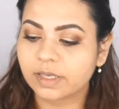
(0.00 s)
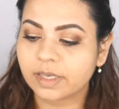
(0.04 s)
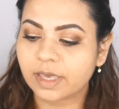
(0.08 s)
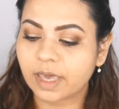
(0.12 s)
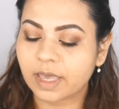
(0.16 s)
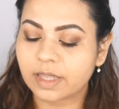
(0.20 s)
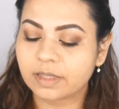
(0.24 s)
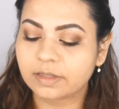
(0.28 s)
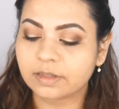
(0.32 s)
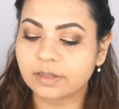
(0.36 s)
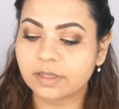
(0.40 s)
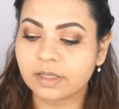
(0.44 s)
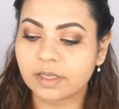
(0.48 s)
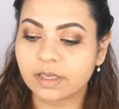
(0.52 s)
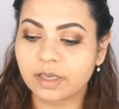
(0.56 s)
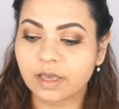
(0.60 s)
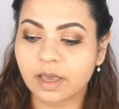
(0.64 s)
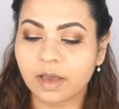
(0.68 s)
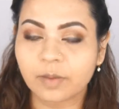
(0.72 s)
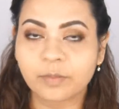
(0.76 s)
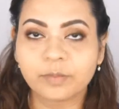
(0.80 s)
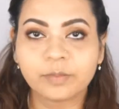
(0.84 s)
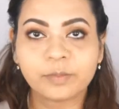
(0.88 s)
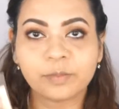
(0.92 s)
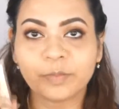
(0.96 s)
get
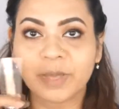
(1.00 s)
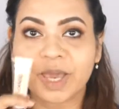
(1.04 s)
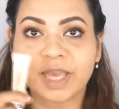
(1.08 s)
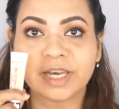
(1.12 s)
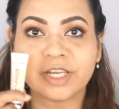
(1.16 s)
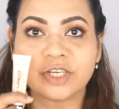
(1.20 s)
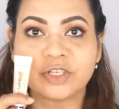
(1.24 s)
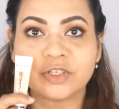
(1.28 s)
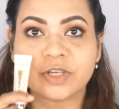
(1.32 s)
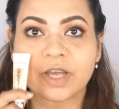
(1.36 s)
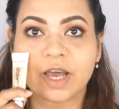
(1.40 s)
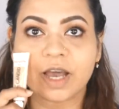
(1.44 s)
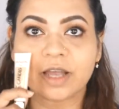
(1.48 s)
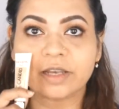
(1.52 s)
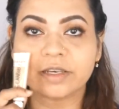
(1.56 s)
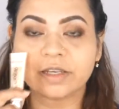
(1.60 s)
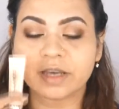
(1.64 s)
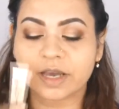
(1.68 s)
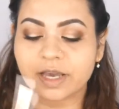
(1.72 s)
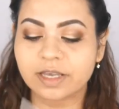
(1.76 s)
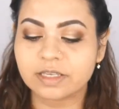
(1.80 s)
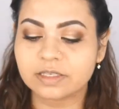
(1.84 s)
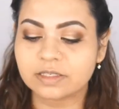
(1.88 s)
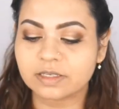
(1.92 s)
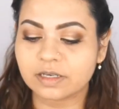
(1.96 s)
the vanish the under
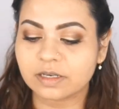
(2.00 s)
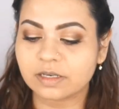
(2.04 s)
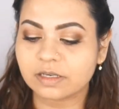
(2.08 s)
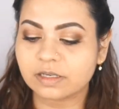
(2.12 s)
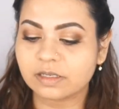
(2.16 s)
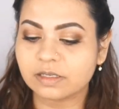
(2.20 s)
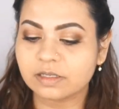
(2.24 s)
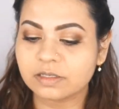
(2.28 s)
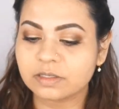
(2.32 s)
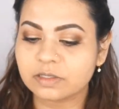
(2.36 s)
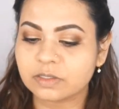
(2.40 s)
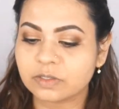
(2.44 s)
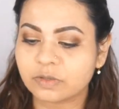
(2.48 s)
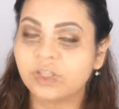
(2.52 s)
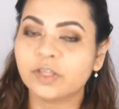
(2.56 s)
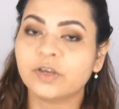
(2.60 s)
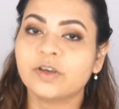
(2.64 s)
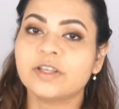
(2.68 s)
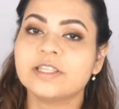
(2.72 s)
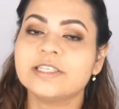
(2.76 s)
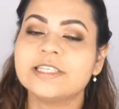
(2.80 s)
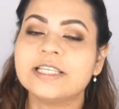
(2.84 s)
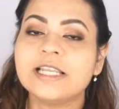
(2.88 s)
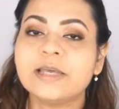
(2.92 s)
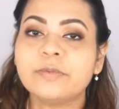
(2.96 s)
eye circles. For the
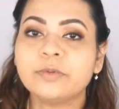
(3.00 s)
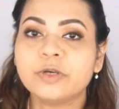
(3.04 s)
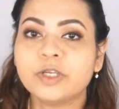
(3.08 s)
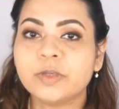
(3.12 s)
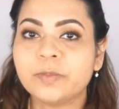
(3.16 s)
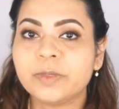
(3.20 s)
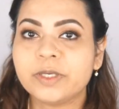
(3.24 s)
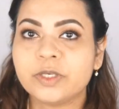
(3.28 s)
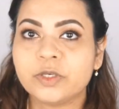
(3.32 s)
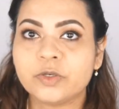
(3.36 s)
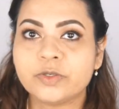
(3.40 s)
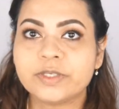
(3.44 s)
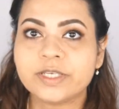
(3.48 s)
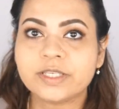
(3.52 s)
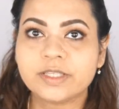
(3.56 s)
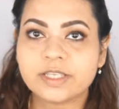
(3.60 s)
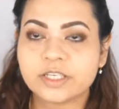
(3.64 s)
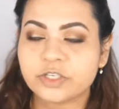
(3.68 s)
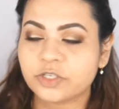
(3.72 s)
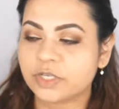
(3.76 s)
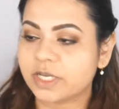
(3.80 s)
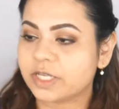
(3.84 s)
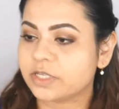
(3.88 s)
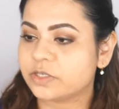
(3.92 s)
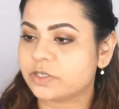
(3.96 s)
concealer, I'm going to be using the
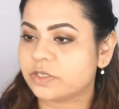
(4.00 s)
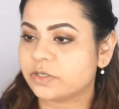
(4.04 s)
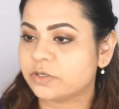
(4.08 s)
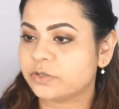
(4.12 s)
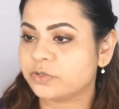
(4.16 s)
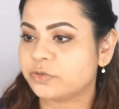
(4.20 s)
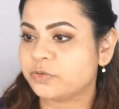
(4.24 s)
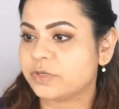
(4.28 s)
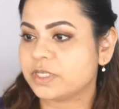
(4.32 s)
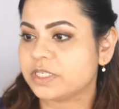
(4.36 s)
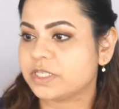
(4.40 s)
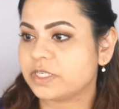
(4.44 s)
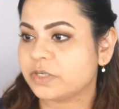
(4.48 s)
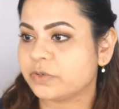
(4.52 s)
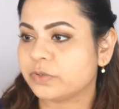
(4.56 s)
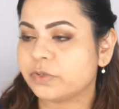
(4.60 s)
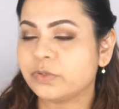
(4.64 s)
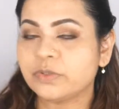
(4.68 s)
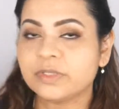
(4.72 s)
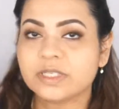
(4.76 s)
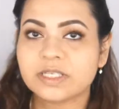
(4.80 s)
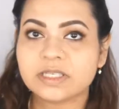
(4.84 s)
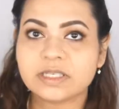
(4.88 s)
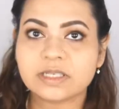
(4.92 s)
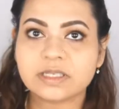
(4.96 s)
shade
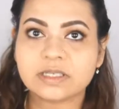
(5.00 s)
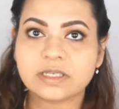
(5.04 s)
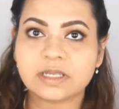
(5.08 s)
030. This